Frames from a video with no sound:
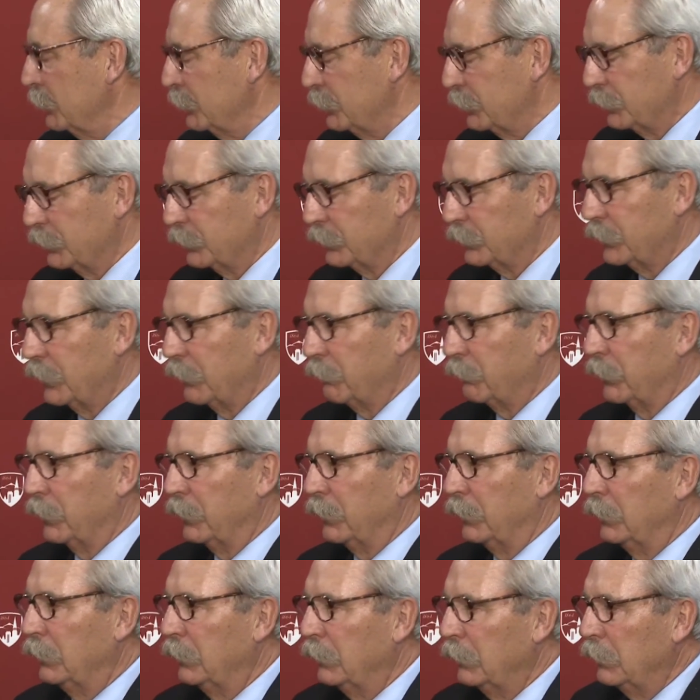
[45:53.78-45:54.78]
province or
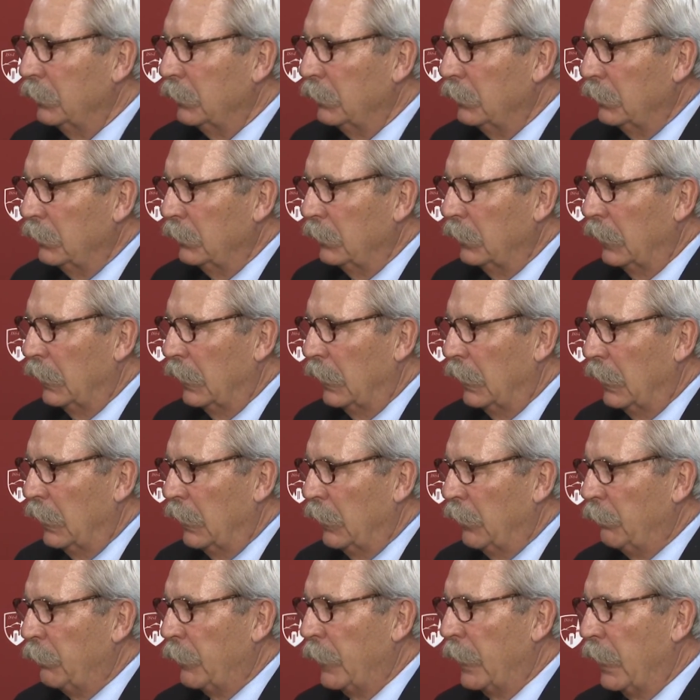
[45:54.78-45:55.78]
something.
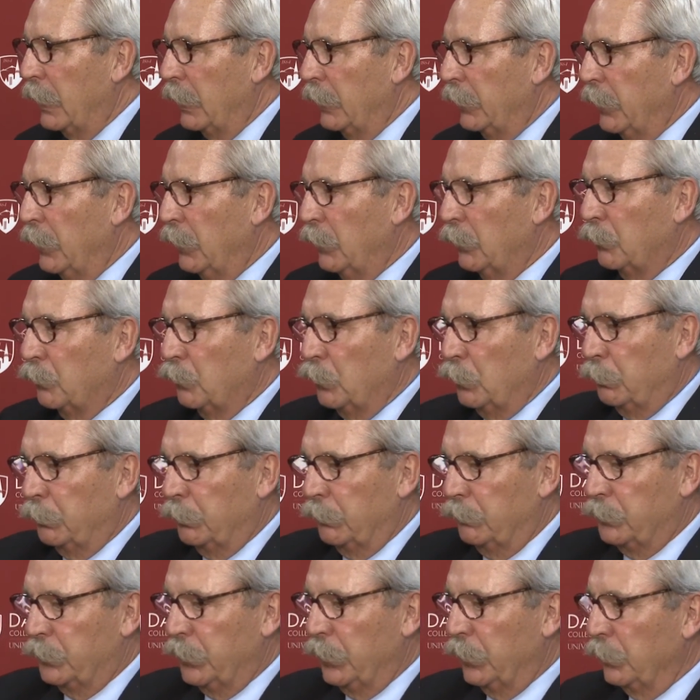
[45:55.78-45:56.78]
And another group
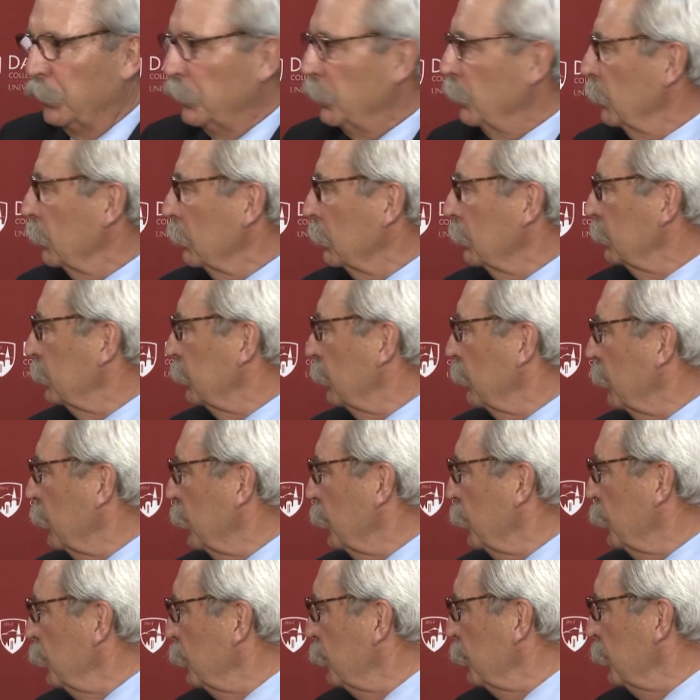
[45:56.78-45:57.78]
of shareholders are the
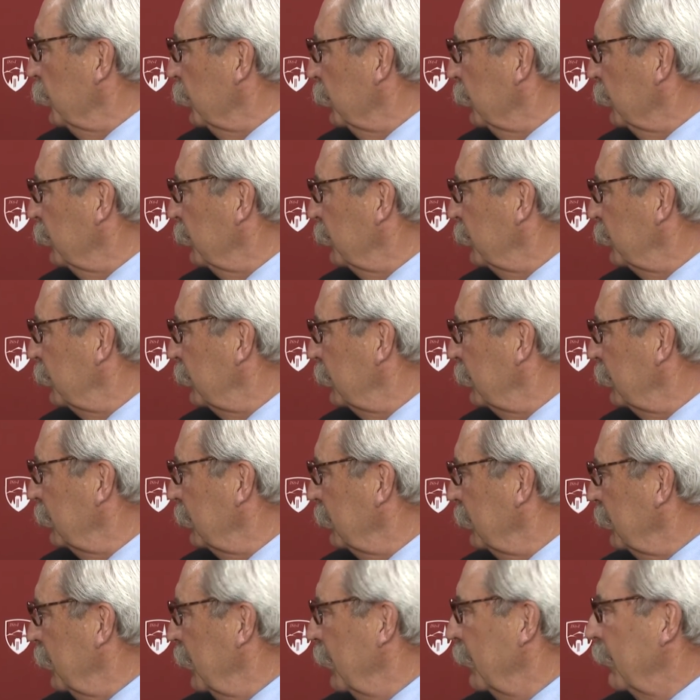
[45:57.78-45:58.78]
unions,
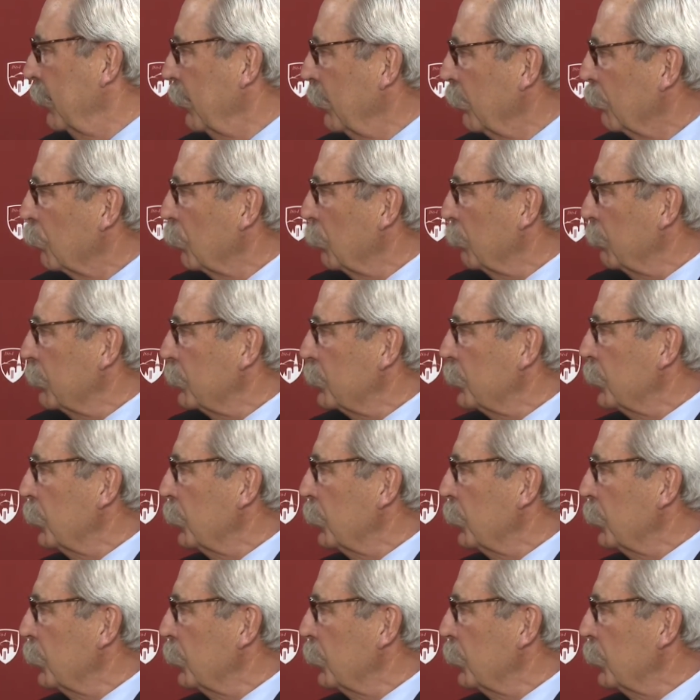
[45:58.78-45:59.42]
and another group of